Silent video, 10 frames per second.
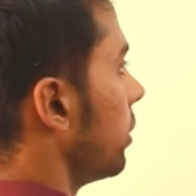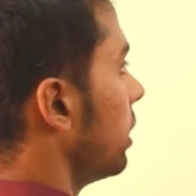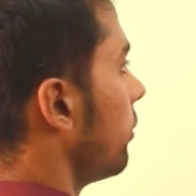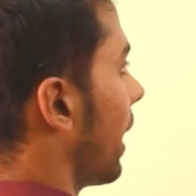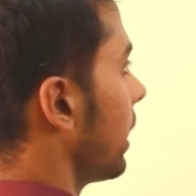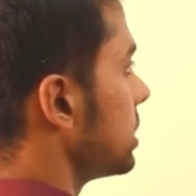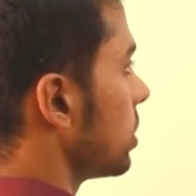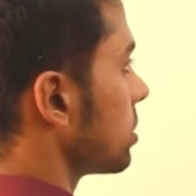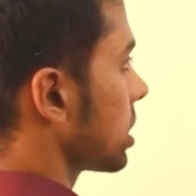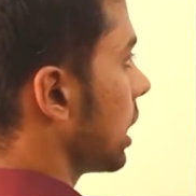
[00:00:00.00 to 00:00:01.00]
when Warren
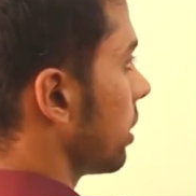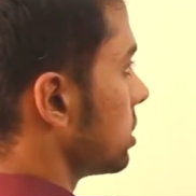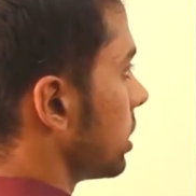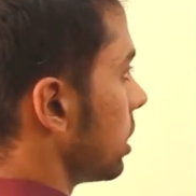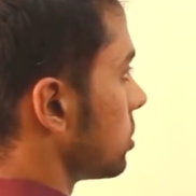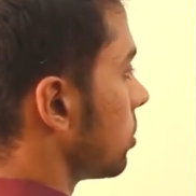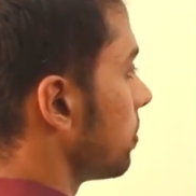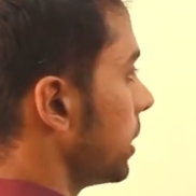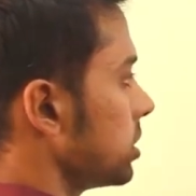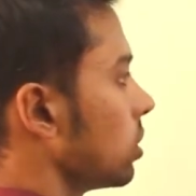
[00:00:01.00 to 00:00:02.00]
Hastings was the Governor General. So
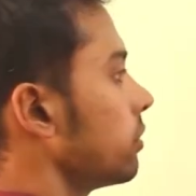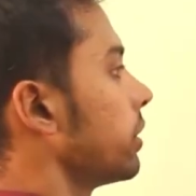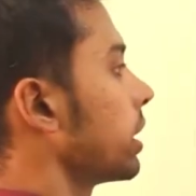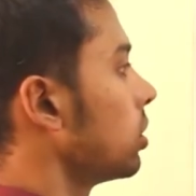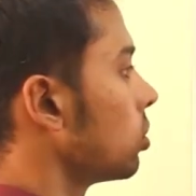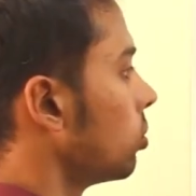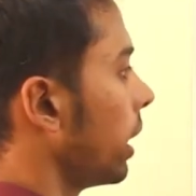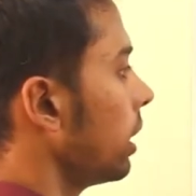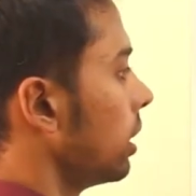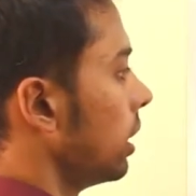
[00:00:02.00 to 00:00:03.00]
please don't forget two
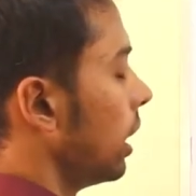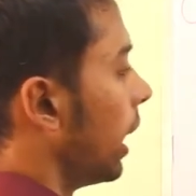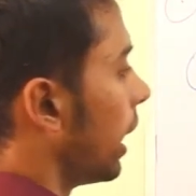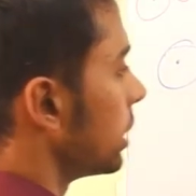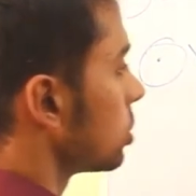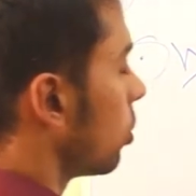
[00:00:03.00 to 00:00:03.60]
one. Uh, so